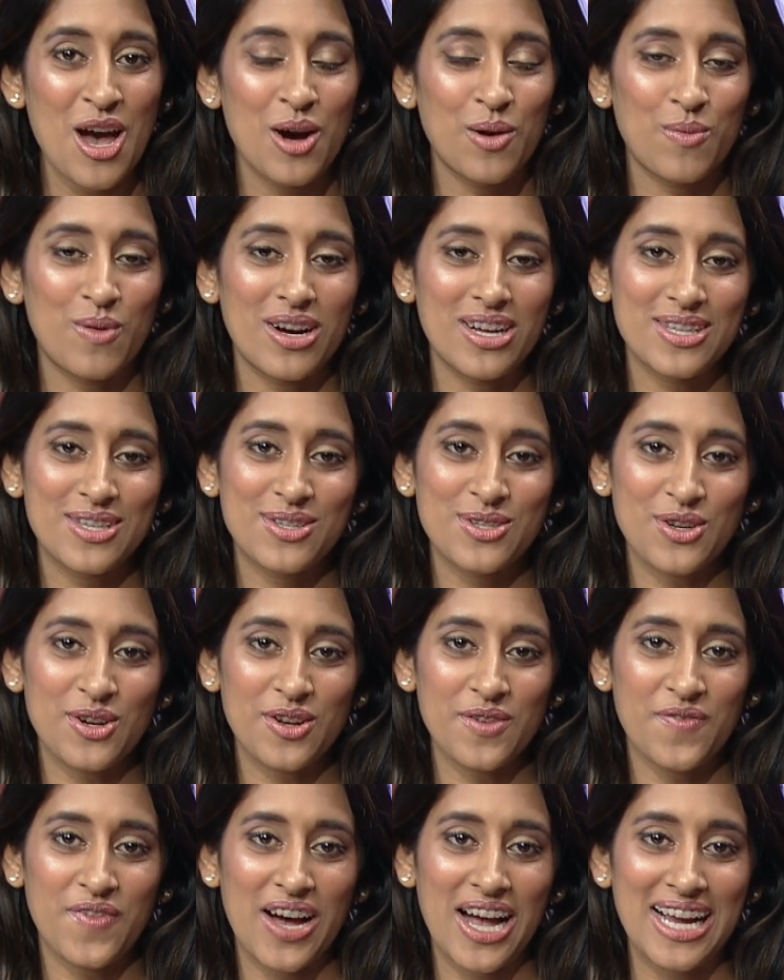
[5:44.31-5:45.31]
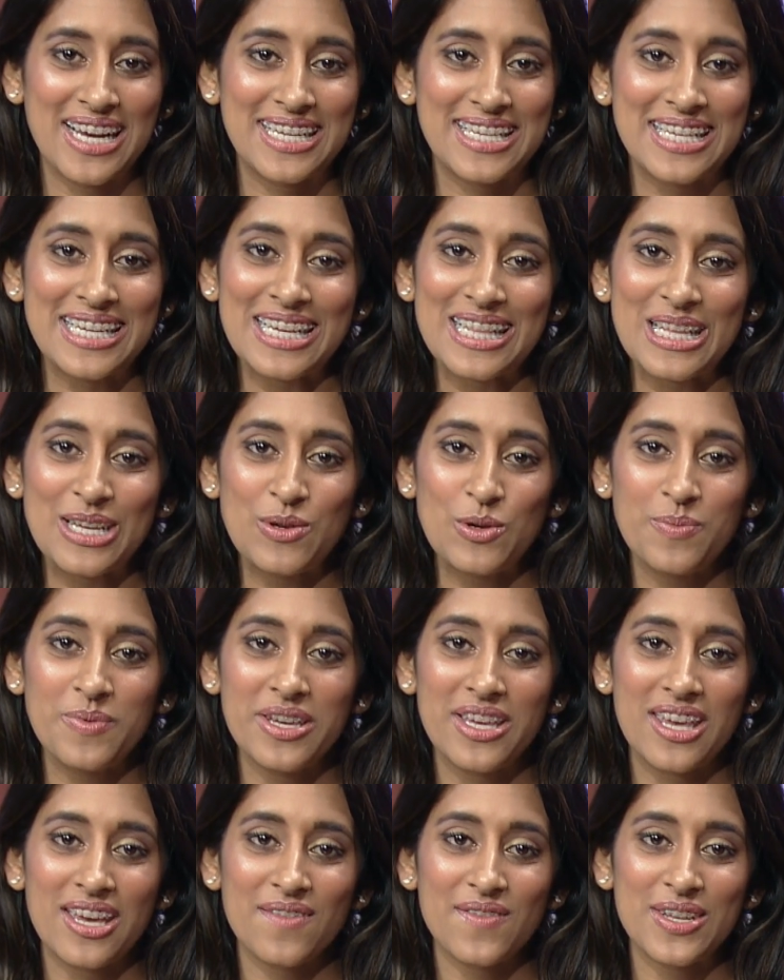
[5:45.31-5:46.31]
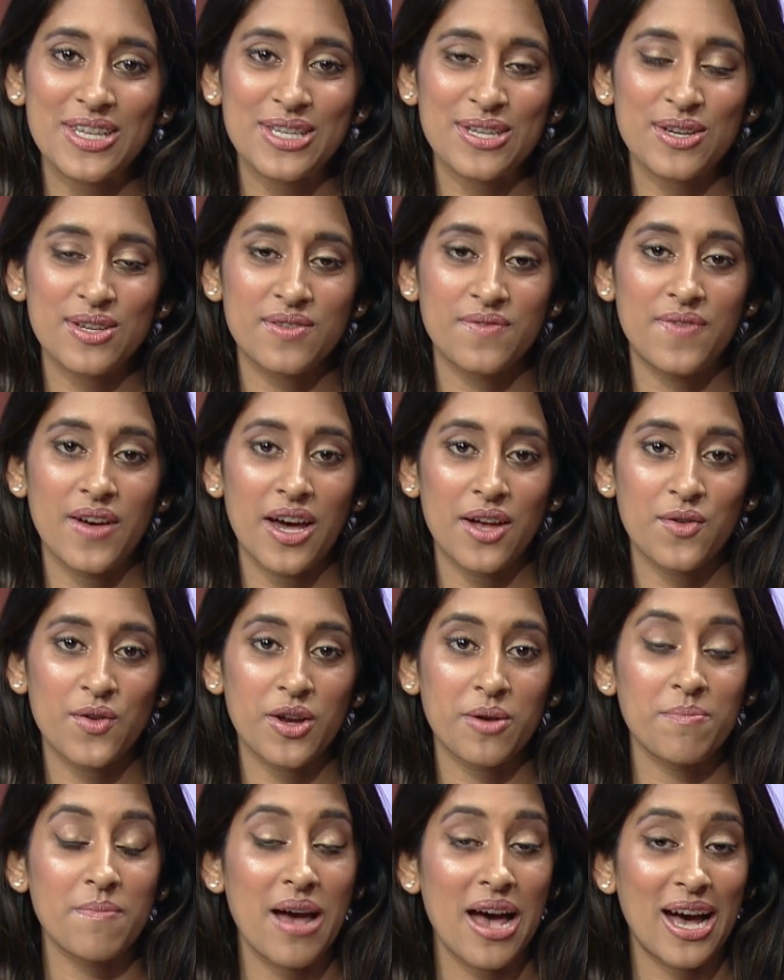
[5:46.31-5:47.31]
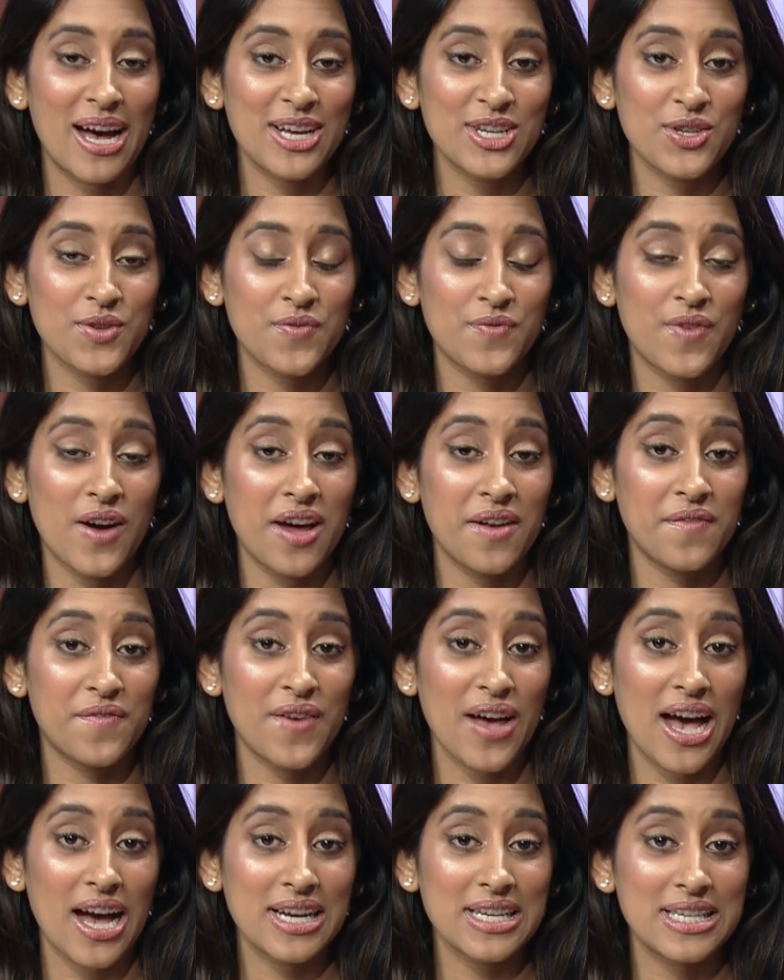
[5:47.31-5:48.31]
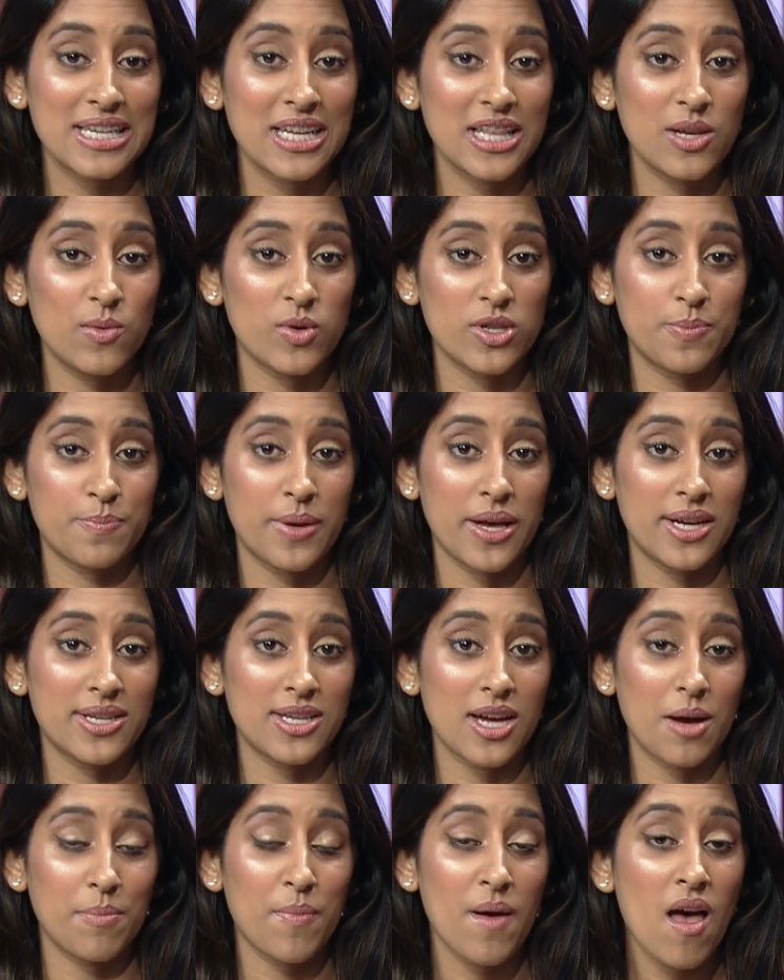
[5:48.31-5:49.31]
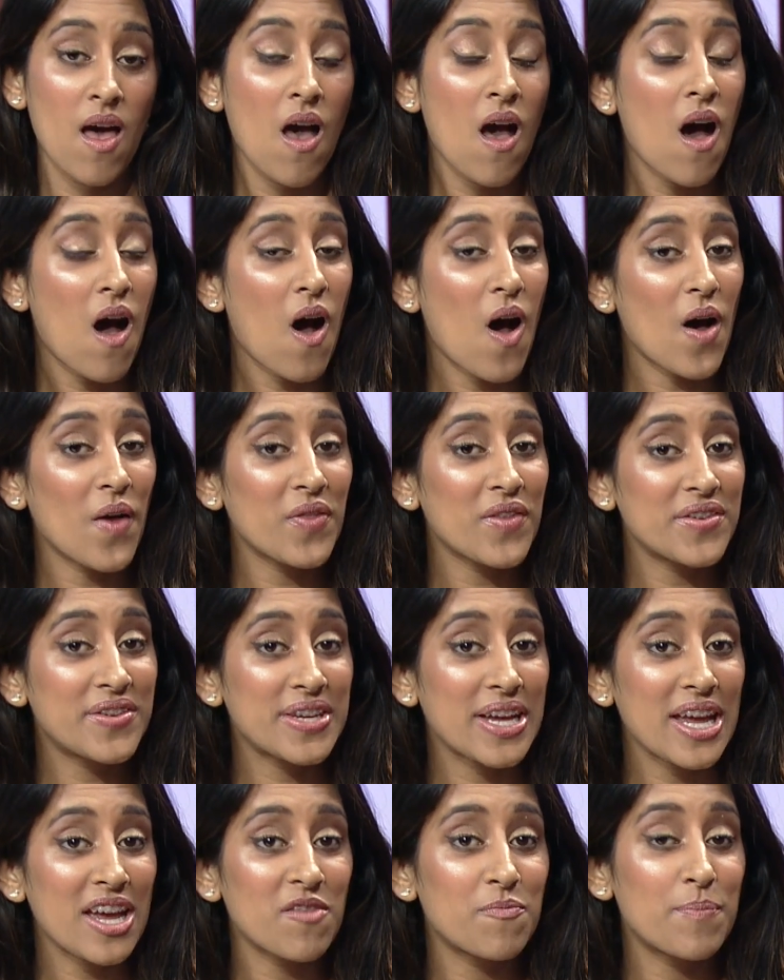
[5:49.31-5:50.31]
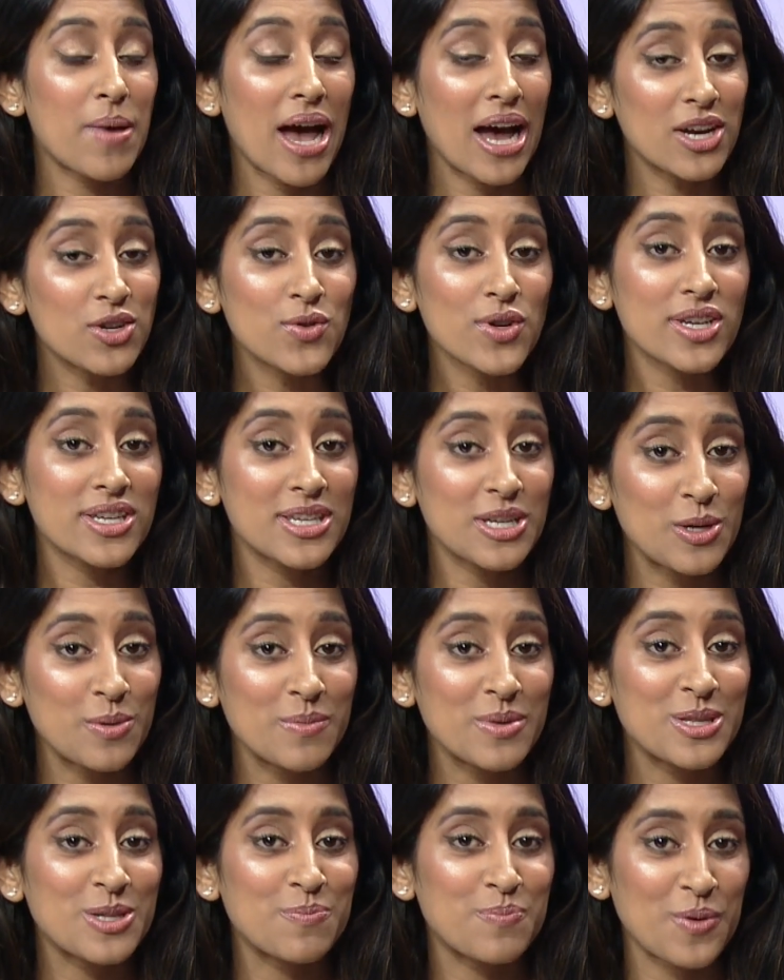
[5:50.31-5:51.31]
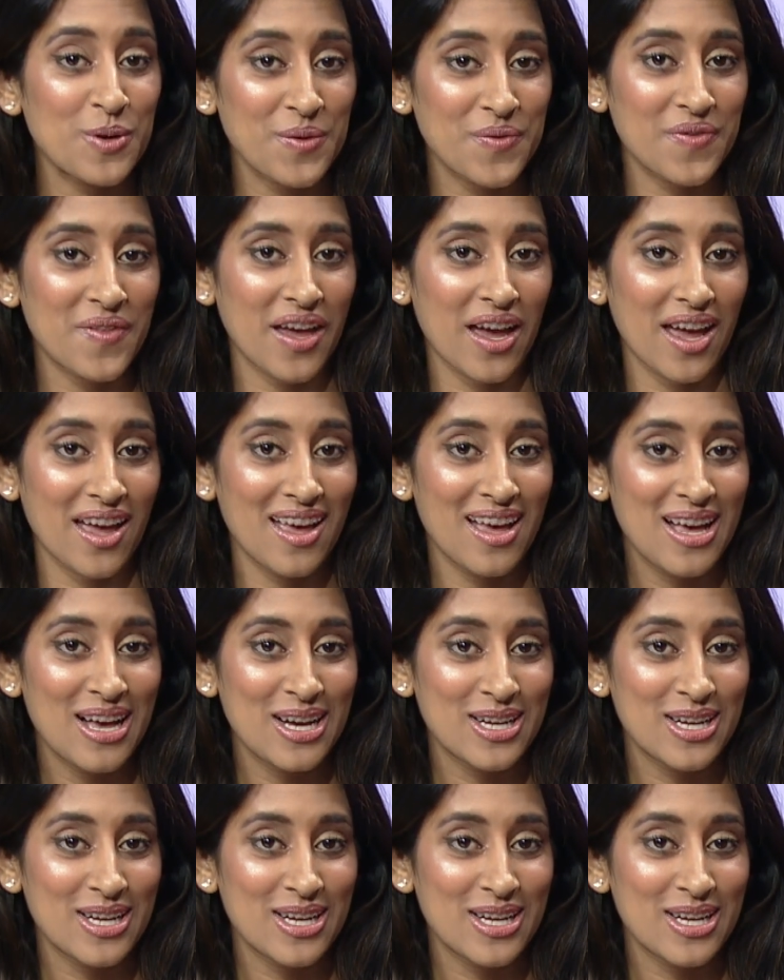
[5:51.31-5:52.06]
Once certified, Tilly will be given to his veteran match. Fun fact, Tilly was picked up on the day of Patrick Tillman's birthday.